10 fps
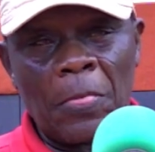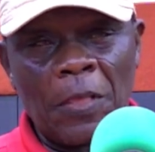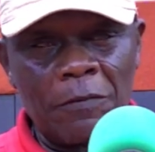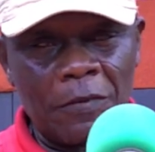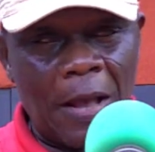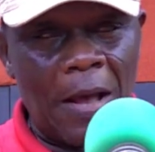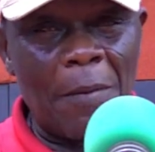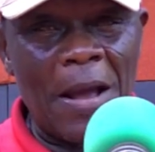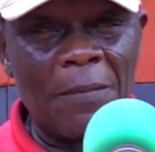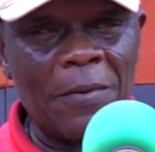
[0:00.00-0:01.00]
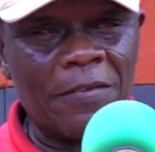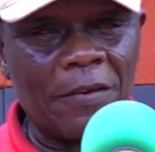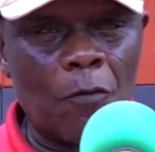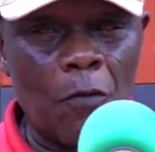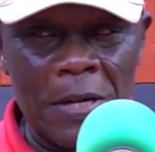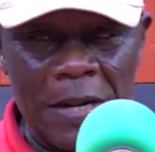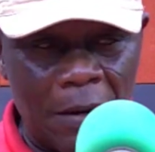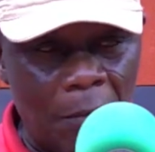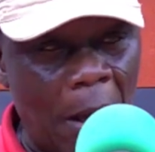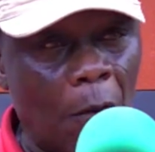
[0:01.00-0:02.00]
Answer I may say, O near
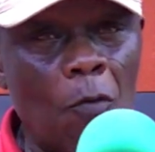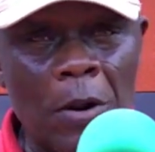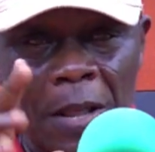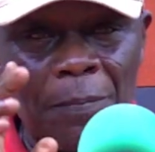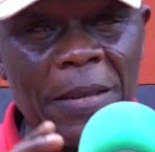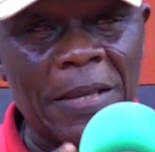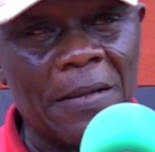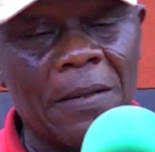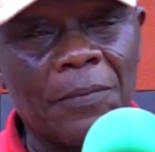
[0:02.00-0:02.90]
ma, O ne pin.